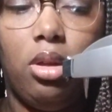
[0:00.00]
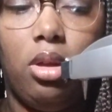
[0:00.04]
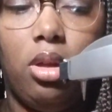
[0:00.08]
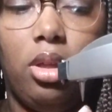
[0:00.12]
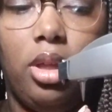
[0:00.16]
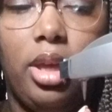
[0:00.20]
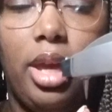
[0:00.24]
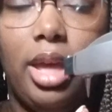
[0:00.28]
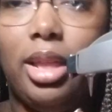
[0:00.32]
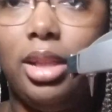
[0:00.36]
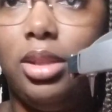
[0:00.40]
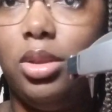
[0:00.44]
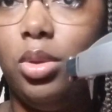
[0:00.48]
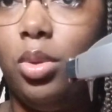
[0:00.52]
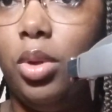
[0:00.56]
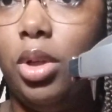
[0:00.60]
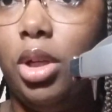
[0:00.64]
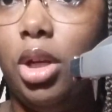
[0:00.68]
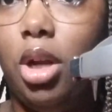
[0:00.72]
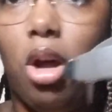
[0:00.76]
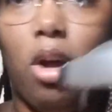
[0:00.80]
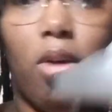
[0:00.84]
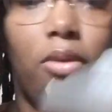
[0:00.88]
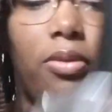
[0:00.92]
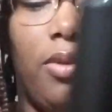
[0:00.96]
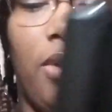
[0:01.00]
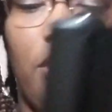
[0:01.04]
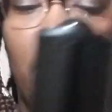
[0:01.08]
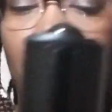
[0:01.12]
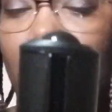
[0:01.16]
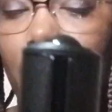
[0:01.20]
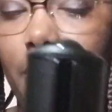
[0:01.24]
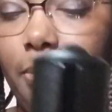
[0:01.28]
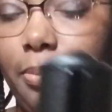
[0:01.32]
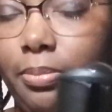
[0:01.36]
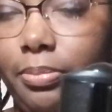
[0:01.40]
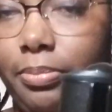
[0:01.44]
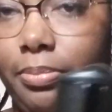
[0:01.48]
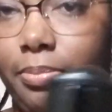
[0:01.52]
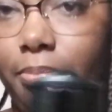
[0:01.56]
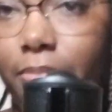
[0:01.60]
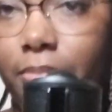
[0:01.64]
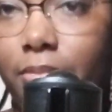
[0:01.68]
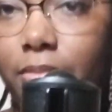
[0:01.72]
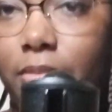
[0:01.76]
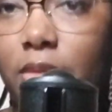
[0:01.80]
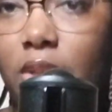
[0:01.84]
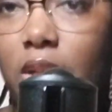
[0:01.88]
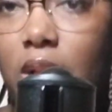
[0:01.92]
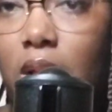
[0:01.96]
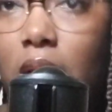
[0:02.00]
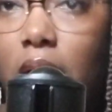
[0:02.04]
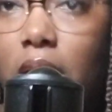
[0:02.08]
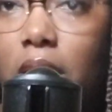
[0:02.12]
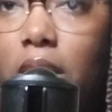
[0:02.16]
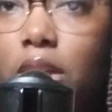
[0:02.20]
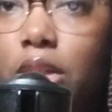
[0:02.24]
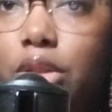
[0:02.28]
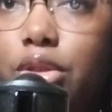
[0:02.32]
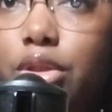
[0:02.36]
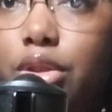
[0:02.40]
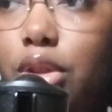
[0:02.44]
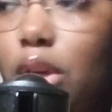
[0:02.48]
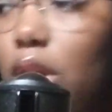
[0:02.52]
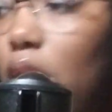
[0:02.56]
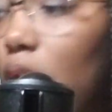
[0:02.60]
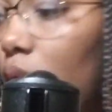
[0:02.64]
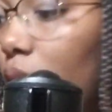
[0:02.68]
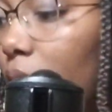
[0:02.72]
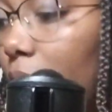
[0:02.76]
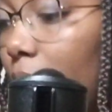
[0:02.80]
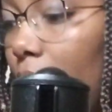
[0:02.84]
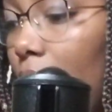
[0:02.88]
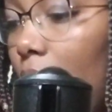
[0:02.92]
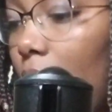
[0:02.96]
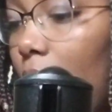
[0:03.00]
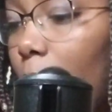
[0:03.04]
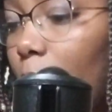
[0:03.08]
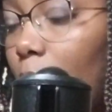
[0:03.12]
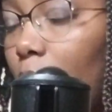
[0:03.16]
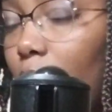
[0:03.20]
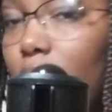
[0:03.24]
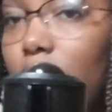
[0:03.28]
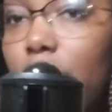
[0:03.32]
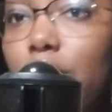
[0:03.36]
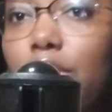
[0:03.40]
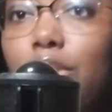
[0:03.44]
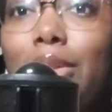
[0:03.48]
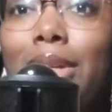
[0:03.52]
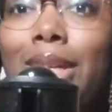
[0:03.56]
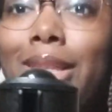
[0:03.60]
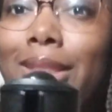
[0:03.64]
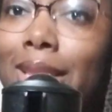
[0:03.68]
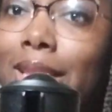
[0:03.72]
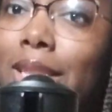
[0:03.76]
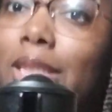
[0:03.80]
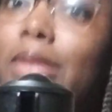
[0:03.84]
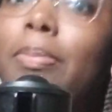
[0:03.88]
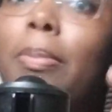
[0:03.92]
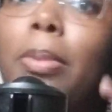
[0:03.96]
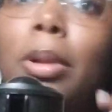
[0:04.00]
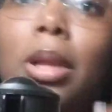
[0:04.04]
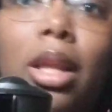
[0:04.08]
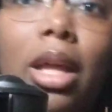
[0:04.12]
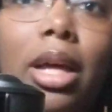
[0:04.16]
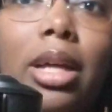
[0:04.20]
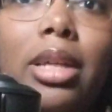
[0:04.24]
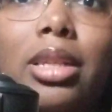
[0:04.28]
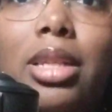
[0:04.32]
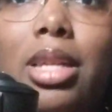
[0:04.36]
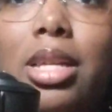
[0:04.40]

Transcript: yeah, that's on and off. Okay. So now I'm going to get this plugged